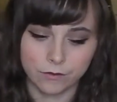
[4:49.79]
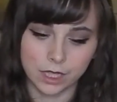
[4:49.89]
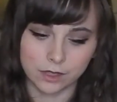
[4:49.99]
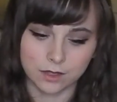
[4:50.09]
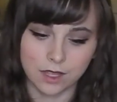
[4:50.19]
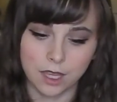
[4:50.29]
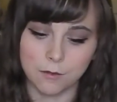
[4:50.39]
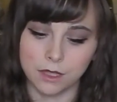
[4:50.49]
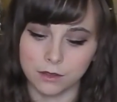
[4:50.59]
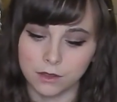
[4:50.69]
like this came
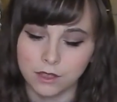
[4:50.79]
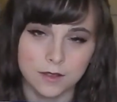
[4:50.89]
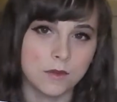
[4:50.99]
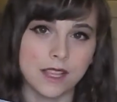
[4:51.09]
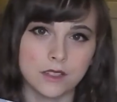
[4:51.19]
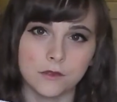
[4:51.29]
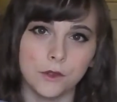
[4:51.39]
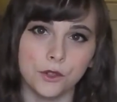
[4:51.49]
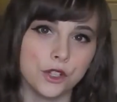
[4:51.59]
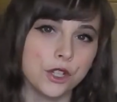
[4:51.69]
in this plastic
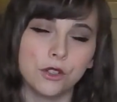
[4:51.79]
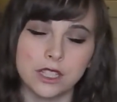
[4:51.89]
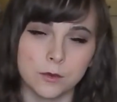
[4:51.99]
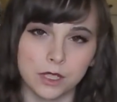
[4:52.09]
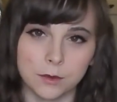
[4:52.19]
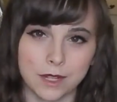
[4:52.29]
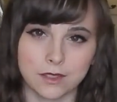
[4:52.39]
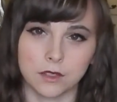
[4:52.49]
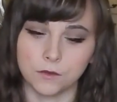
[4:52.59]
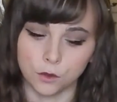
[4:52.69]
folder. You don't need to bring the
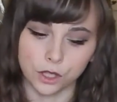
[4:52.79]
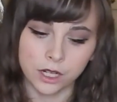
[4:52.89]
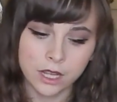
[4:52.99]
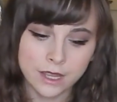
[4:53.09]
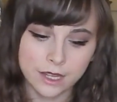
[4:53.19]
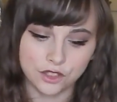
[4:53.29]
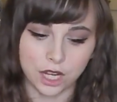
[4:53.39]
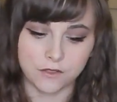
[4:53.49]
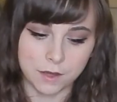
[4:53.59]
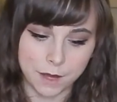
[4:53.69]
plastic folder. She
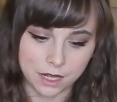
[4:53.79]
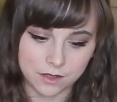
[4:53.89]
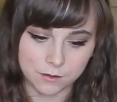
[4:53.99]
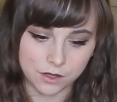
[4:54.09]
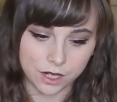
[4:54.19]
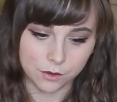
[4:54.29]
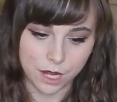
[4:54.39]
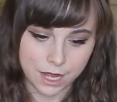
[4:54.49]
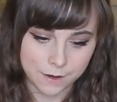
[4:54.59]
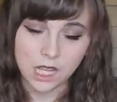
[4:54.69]
gave that back to me right
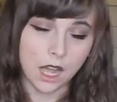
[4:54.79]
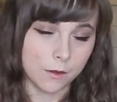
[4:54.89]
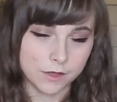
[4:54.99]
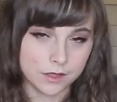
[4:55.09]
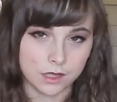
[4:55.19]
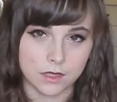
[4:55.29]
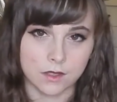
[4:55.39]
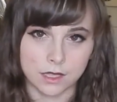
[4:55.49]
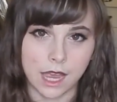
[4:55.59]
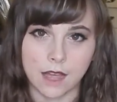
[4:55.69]
away, obviously
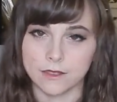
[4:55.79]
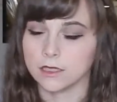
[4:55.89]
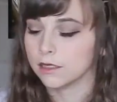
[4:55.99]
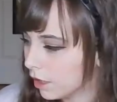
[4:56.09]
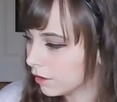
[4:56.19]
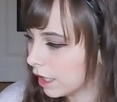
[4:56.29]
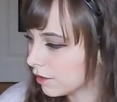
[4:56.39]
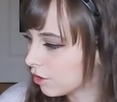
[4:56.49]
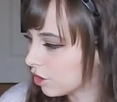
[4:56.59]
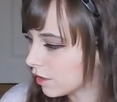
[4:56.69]
since I have it. But
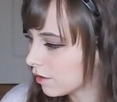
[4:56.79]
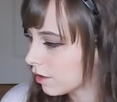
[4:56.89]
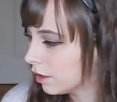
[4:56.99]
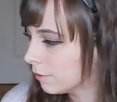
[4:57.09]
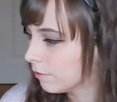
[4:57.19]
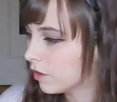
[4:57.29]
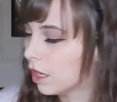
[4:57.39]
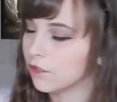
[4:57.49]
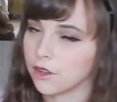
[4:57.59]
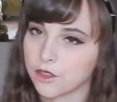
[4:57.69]
that's just
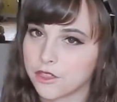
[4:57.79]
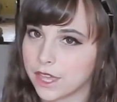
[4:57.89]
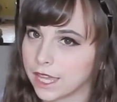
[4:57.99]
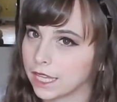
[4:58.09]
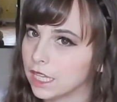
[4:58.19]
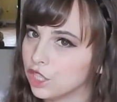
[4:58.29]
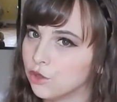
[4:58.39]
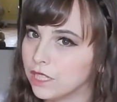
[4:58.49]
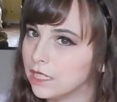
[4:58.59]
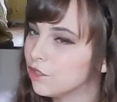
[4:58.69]
another thing you
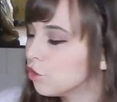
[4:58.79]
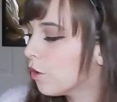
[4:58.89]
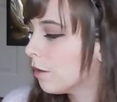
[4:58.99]
need to